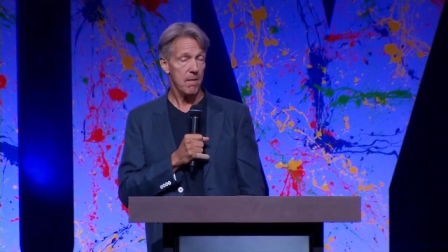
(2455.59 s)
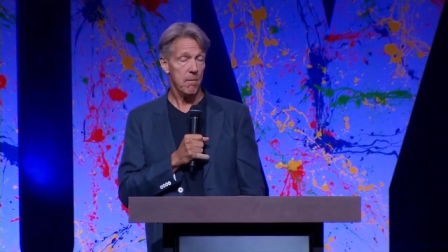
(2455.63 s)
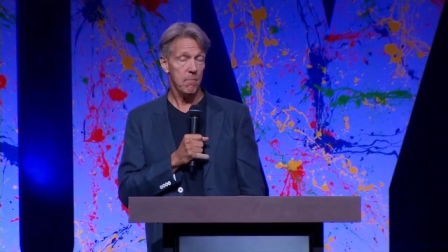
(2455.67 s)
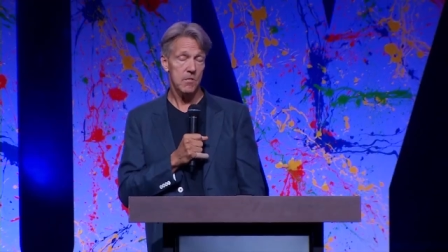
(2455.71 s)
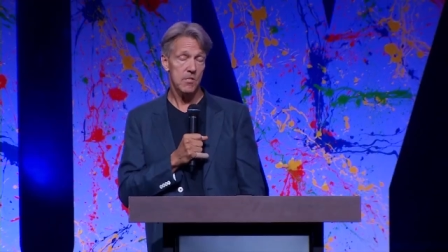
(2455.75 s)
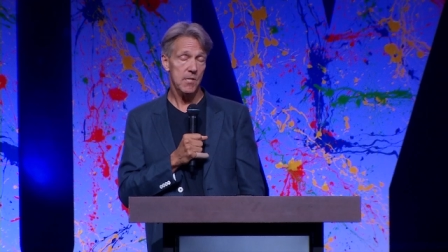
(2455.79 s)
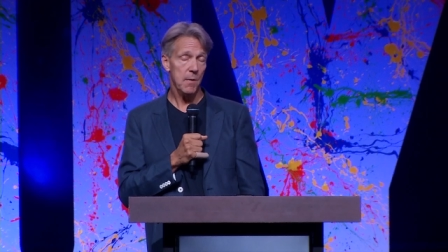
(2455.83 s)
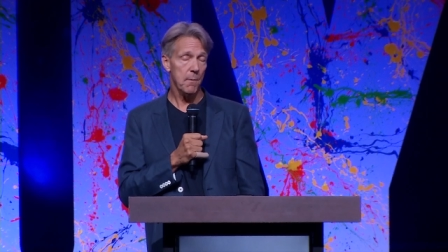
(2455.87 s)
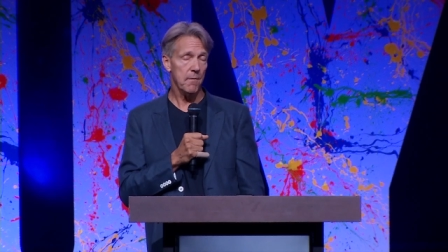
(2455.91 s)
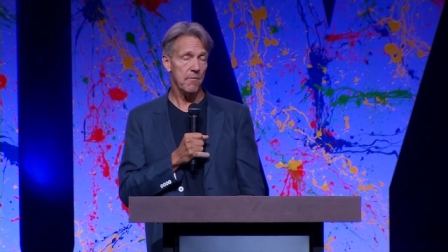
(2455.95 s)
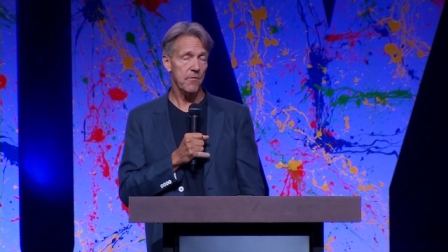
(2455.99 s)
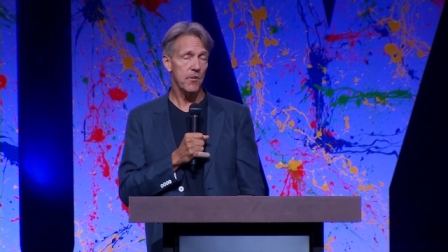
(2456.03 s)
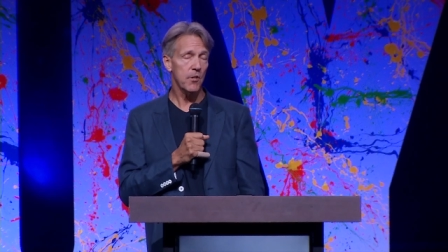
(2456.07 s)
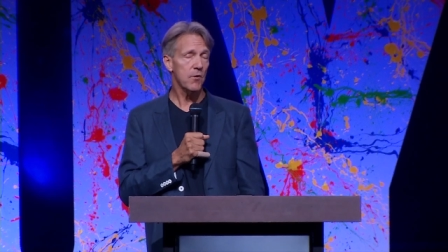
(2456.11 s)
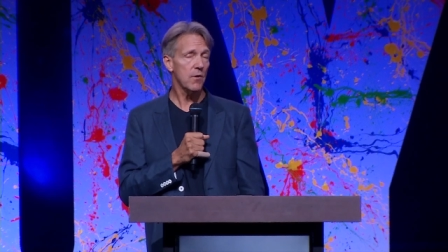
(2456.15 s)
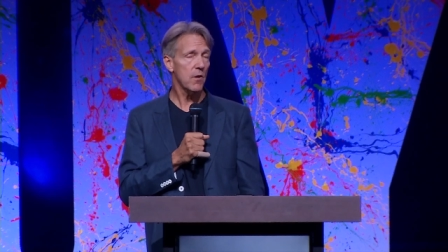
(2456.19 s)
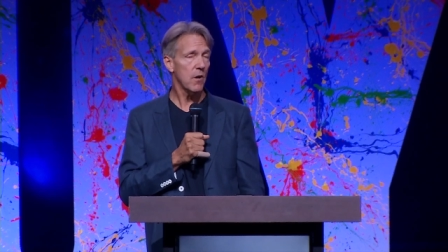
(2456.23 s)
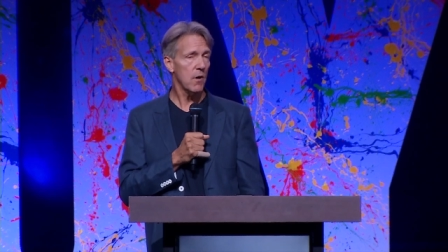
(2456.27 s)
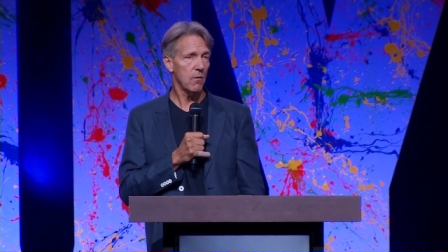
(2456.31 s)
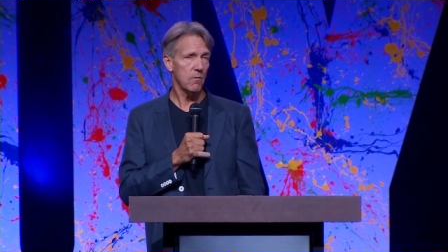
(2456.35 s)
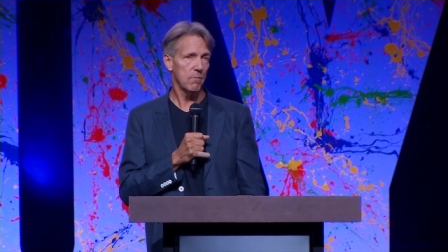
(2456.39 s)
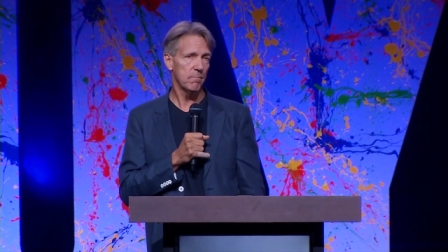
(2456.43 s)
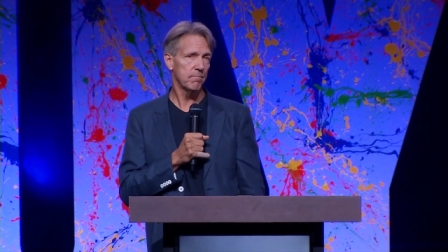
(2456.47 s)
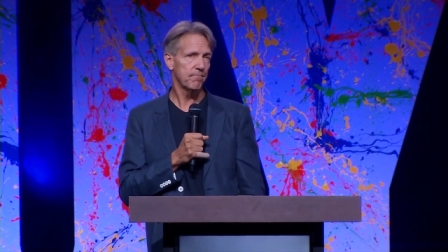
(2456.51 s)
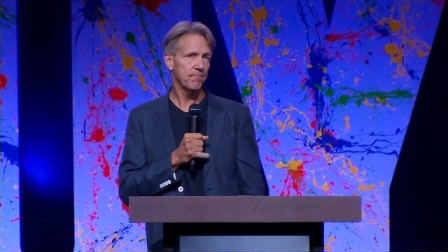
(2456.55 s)
Some of you
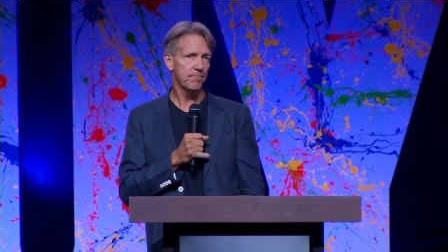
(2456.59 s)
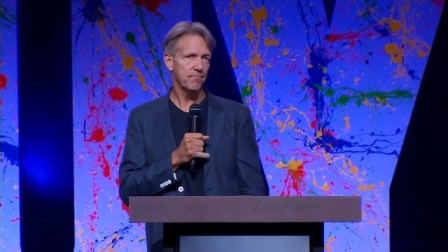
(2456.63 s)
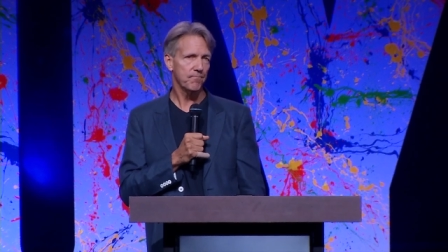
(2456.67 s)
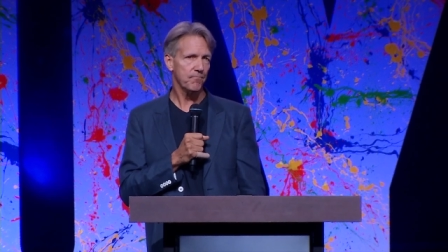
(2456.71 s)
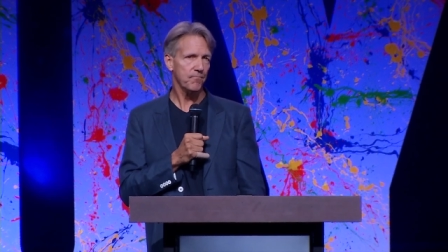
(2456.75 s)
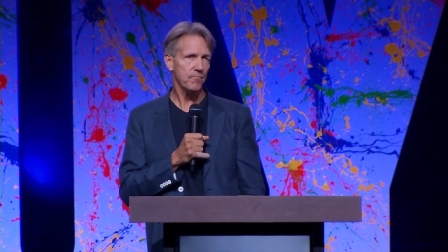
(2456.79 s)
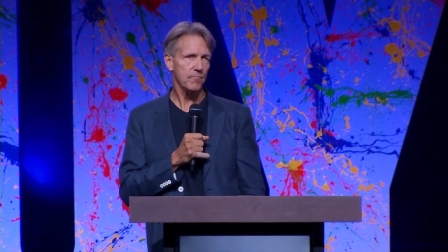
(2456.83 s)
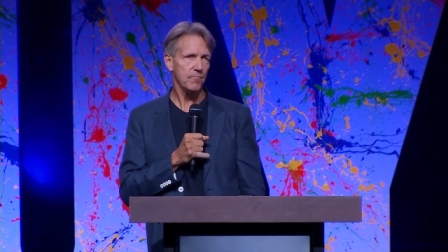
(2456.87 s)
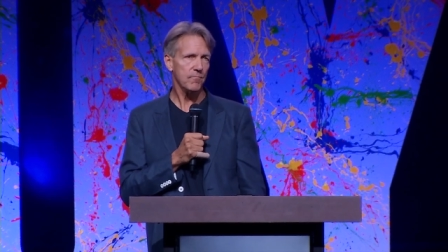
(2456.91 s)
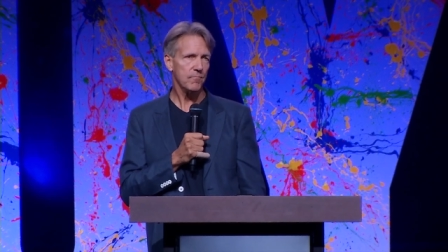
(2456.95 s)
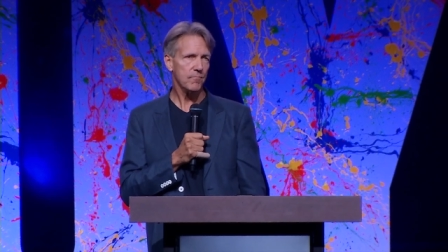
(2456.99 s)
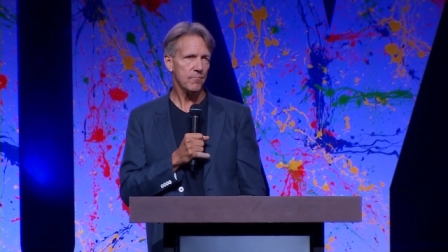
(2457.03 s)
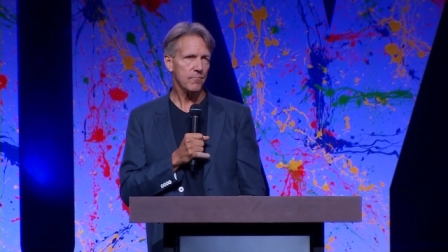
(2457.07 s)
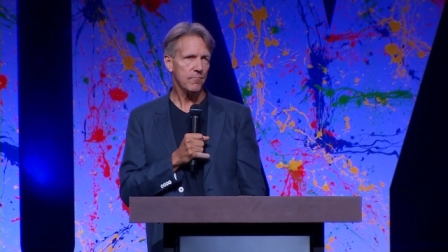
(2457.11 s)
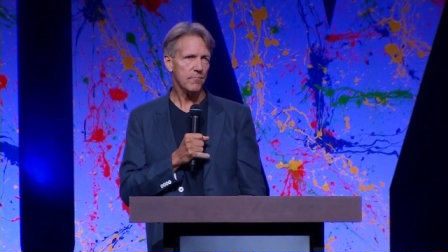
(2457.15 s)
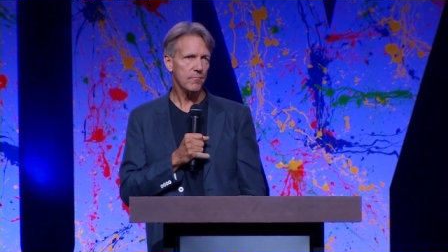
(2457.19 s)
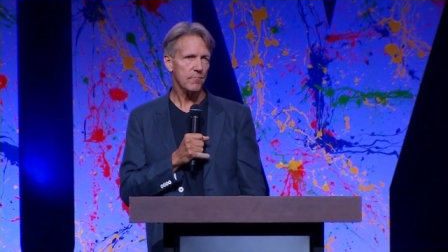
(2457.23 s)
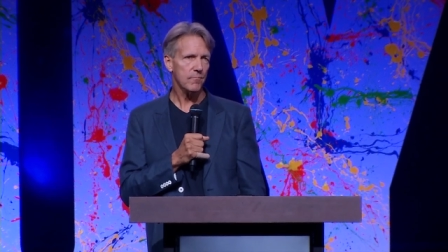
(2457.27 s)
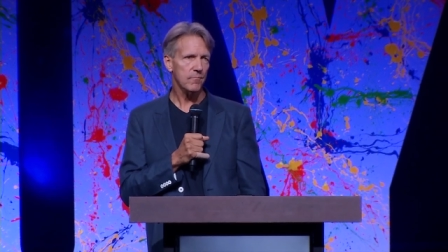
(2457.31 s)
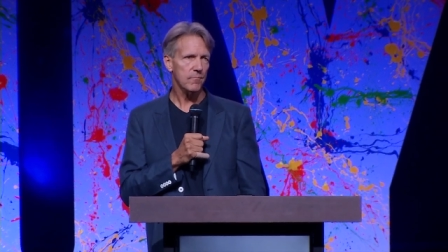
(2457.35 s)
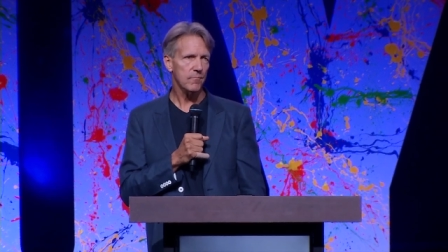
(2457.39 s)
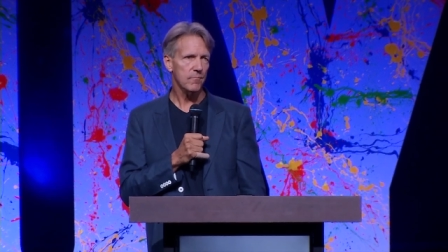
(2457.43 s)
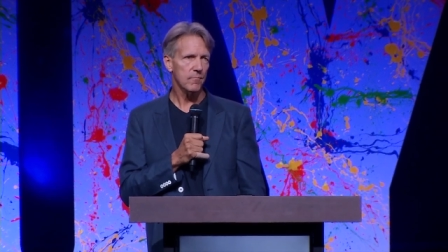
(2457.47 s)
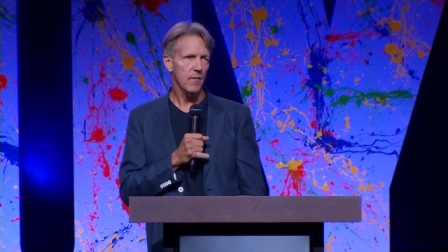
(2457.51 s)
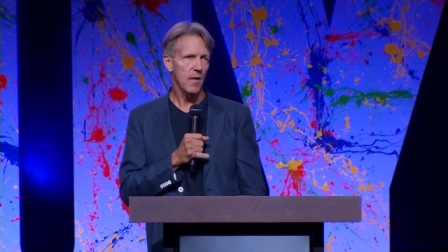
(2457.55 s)
don't.
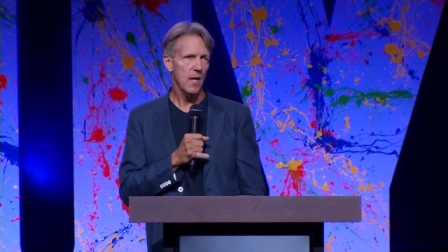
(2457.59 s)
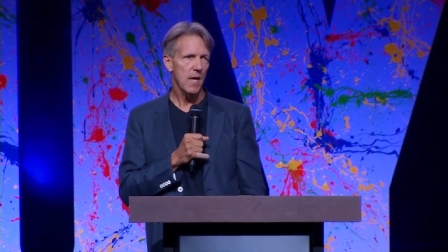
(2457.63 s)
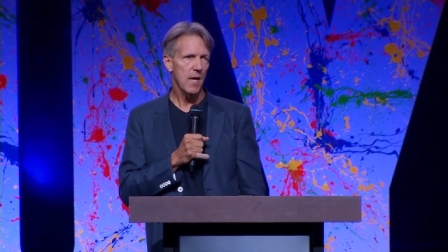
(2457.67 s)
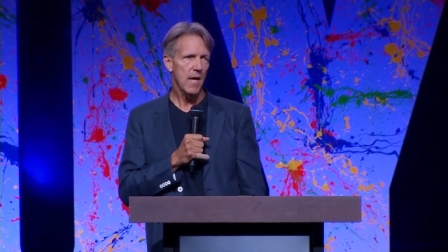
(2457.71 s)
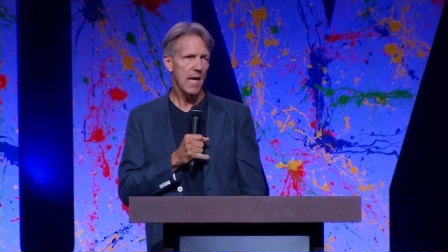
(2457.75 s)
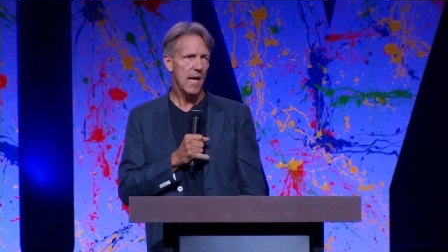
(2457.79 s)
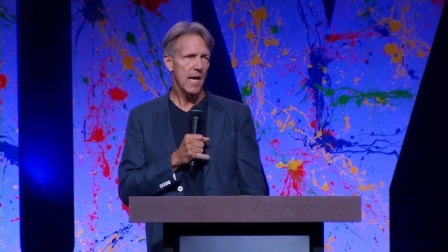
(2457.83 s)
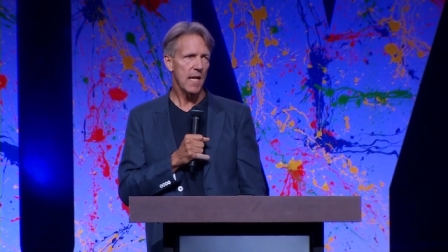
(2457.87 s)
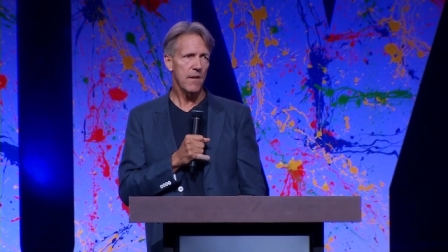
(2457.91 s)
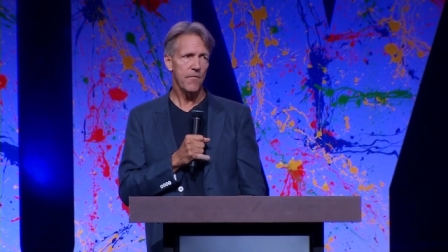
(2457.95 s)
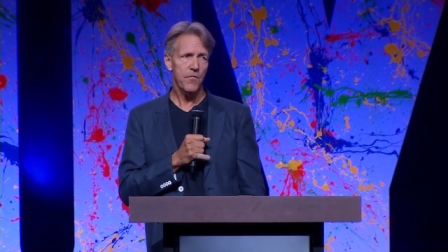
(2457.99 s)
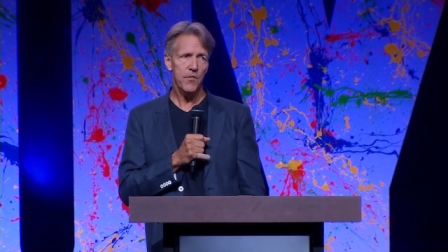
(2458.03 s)
And